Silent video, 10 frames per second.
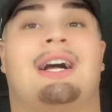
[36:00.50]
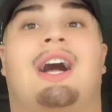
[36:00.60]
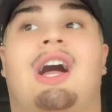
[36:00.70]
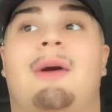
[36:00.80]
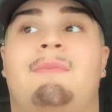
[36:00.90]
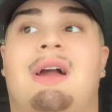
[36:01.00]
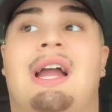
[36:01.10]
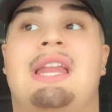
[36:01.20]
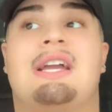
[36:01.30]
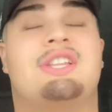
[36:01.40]

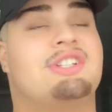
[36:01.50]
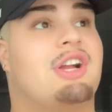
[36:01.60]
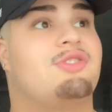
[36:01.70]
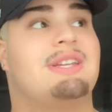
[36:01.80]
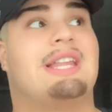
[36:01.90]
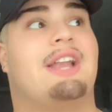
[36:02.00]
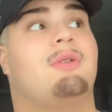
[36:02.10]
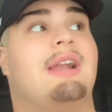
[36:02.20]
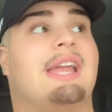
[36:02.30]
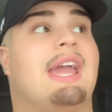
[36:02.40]
Any other surgeries that I do
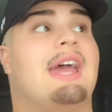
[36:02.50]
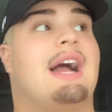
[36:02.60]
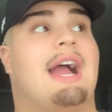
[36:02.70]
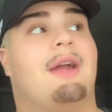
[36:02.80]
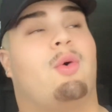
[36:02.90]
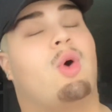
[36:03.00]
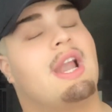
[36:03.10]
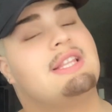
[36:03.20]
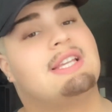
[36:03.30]
want to get? I wanted